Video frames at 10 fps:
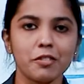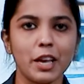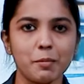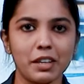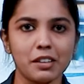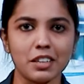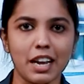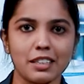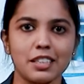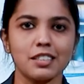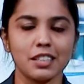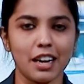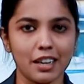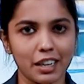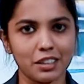of chemical reactions in
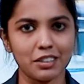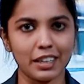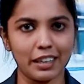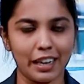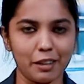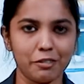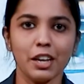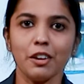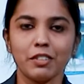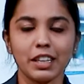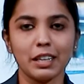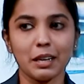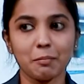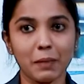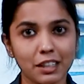our day-to-day life.
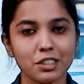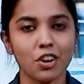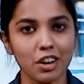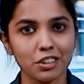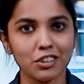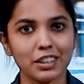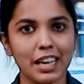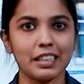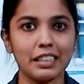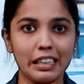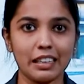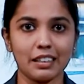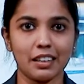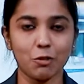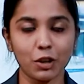We might not know that
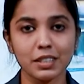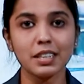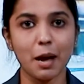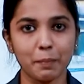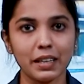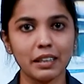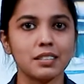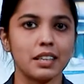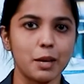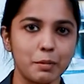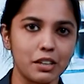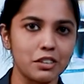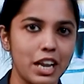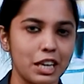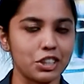what is happening is a chemical
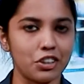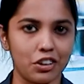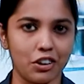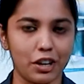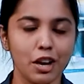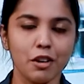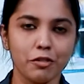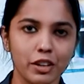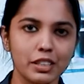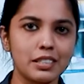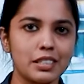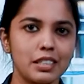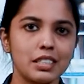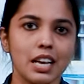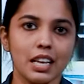reaction or not. For
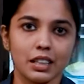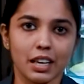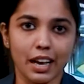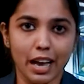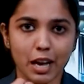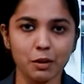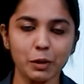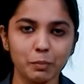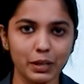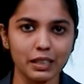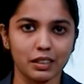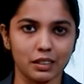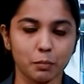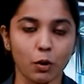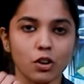instance, the air we breathe in,
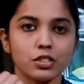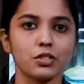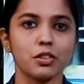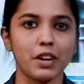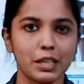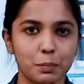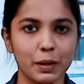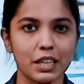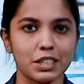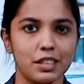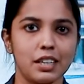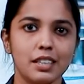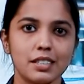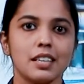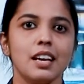the process of respiration
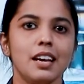is